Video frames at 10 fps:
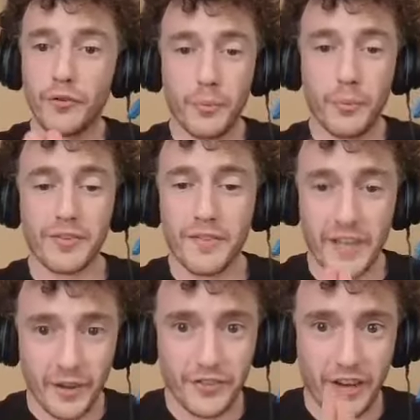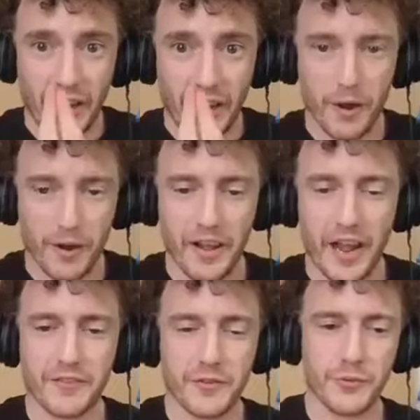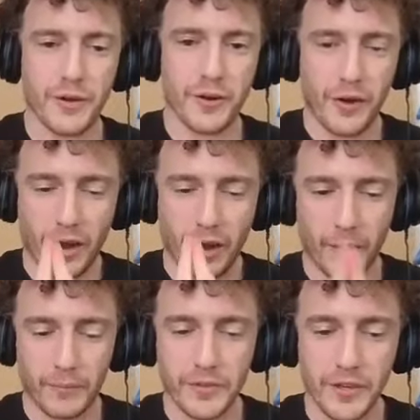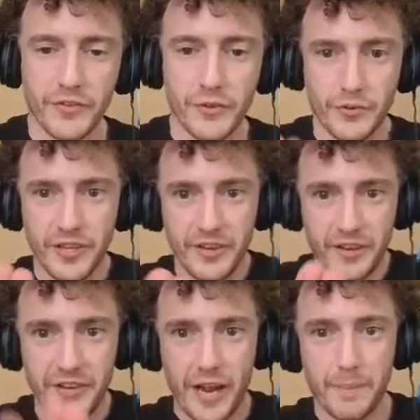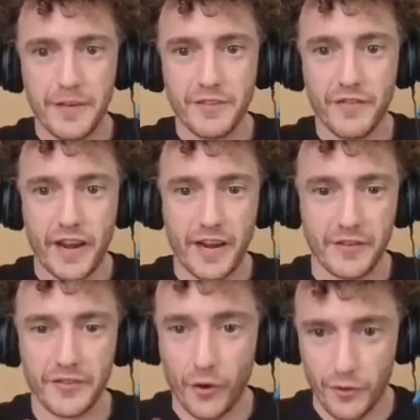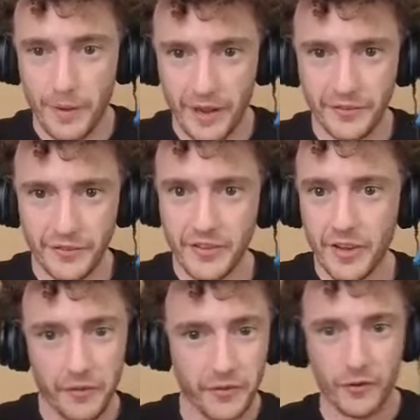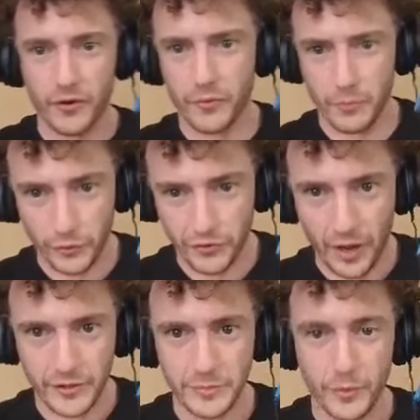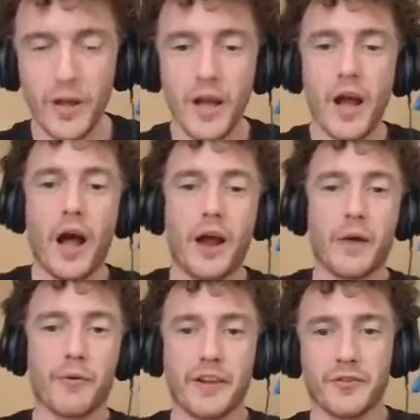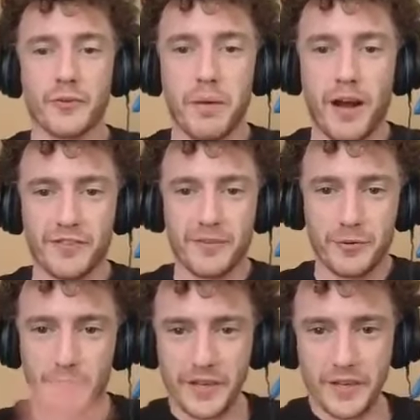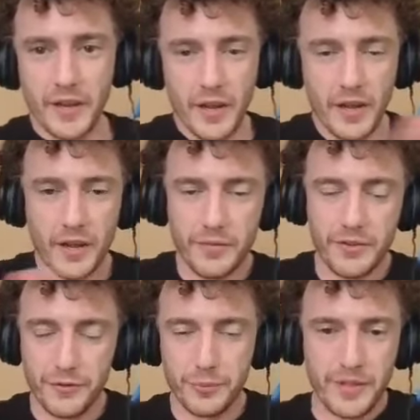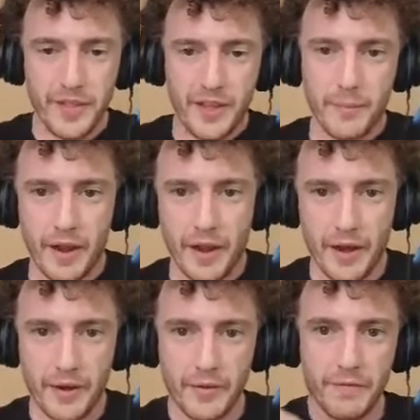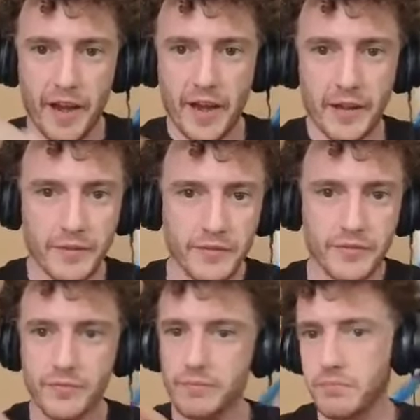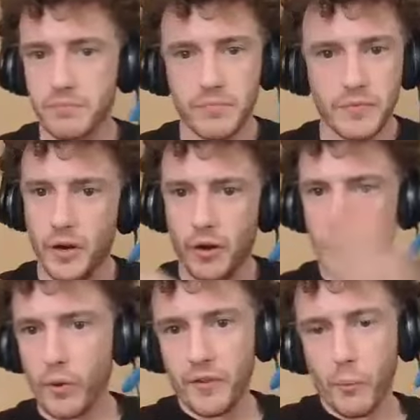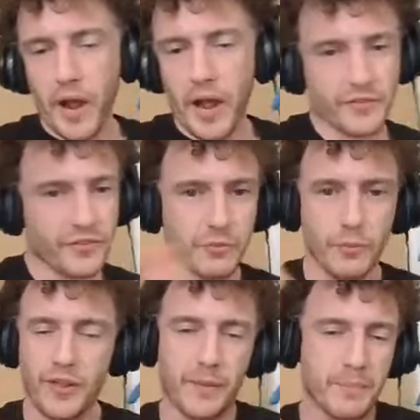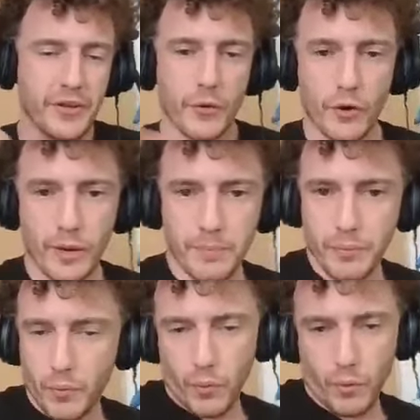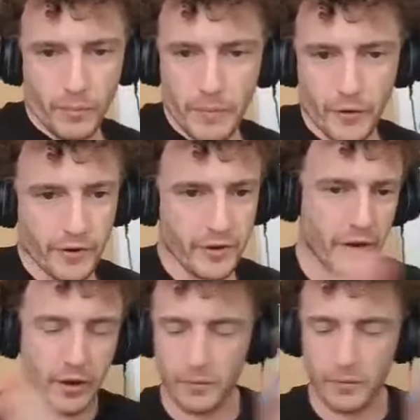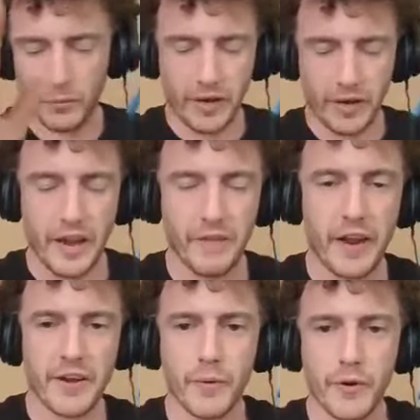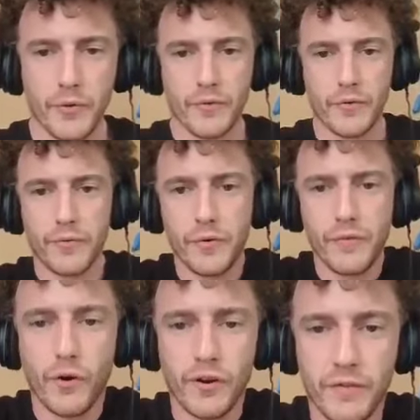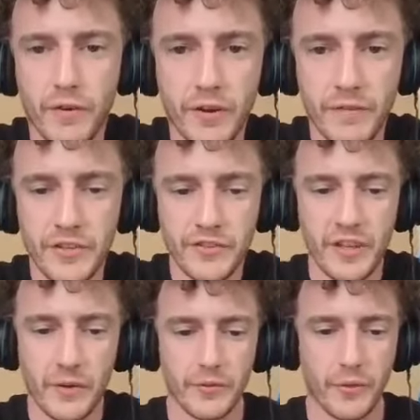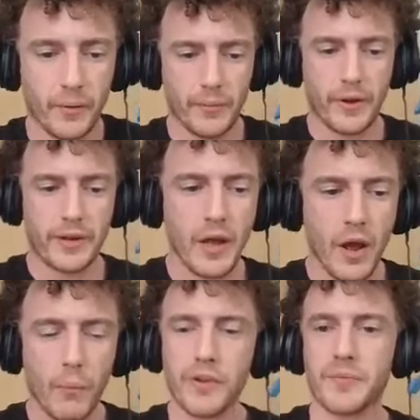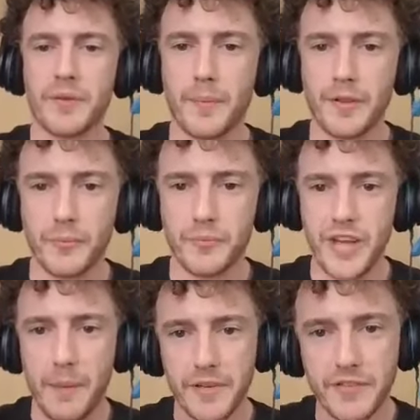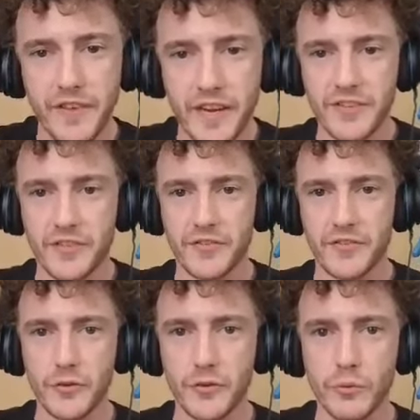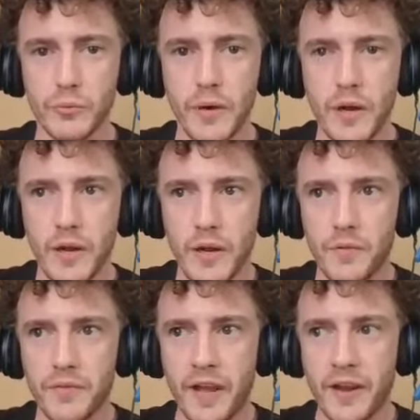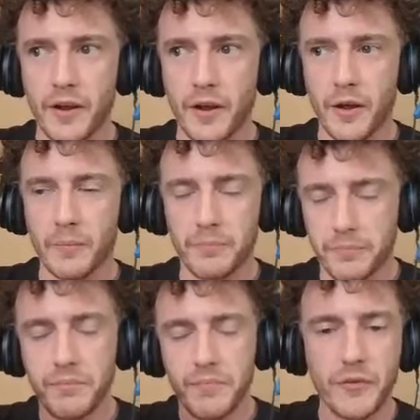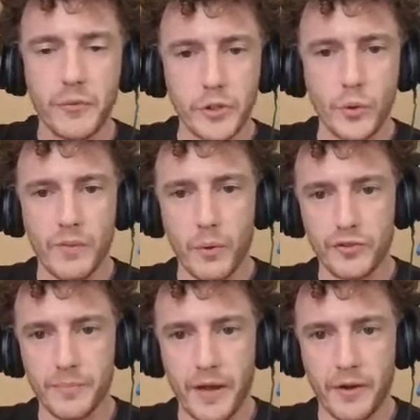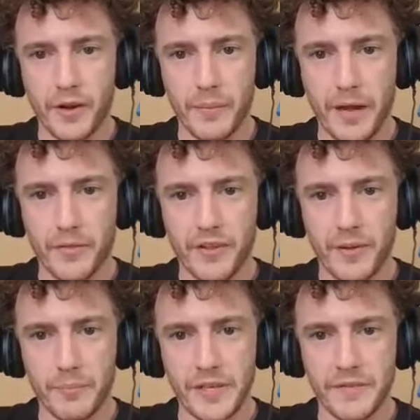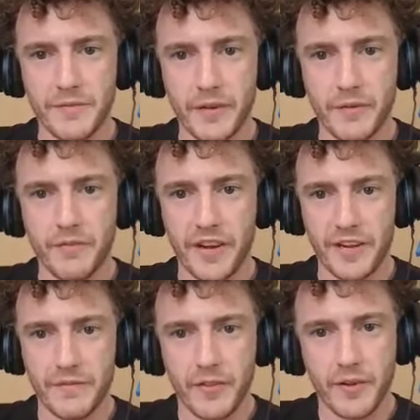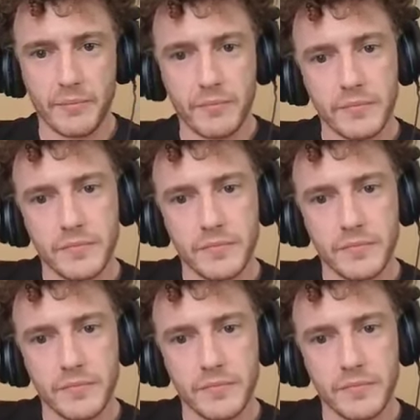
also brought up something else that I wanted to ask you as well, um, because you said that Japanese fans are the best, they're the most knowledgeable, and I would like to posit between the difference between them and fans, you know, in the West, whether that be Europe or America or a- anyone who, you fought in front of, and just tell us uh, like what is it about the Japanese fans that you that uh that you enjoy the most about about them being uh, fighting in front of them?